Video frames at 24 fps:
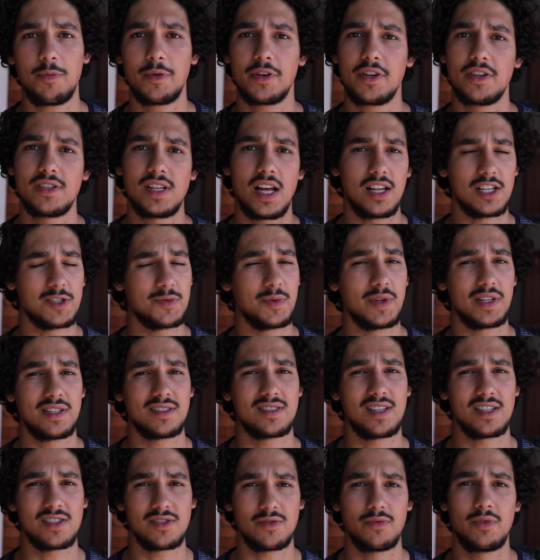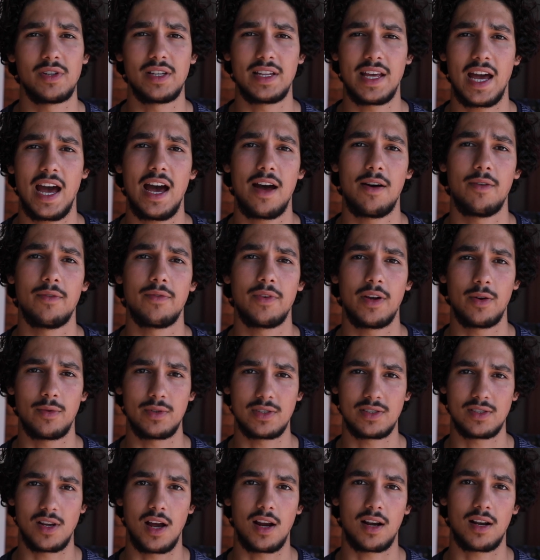Because Alice Springs doesn't really have a
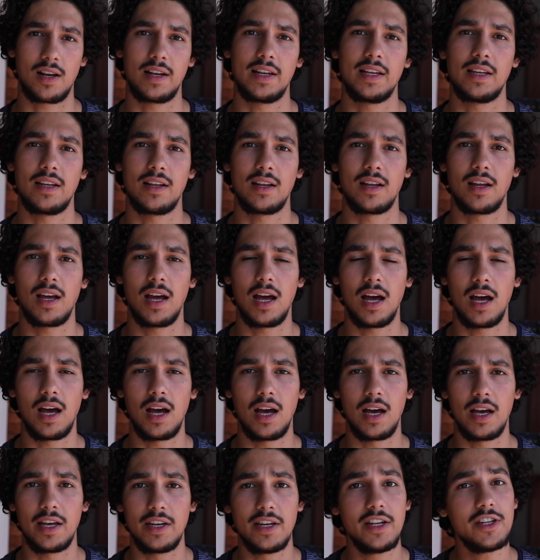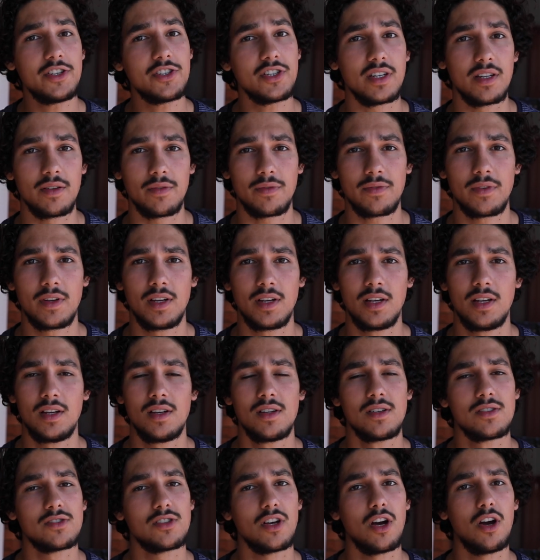recycling initiative.
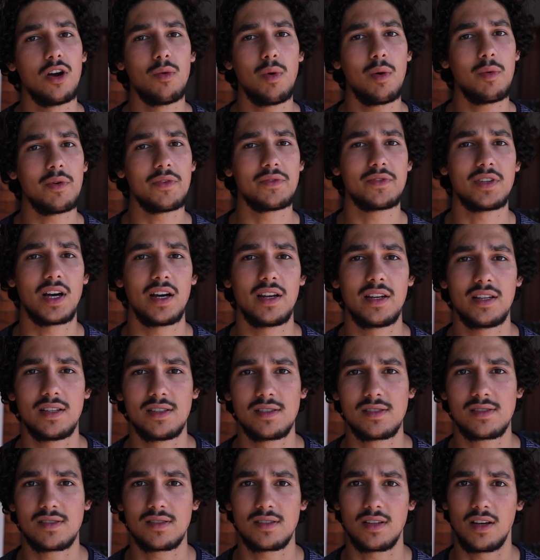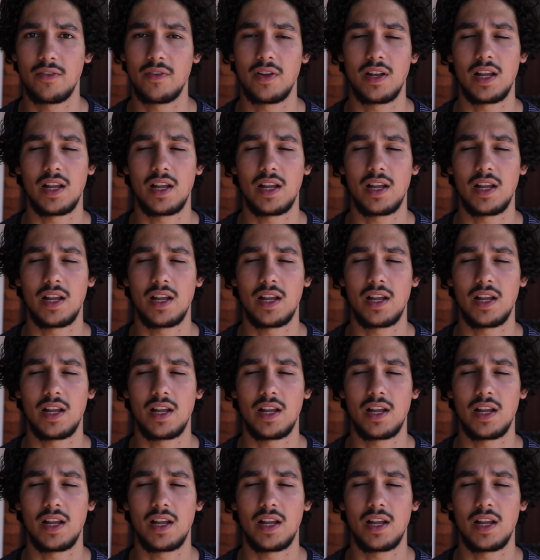So what we've done is,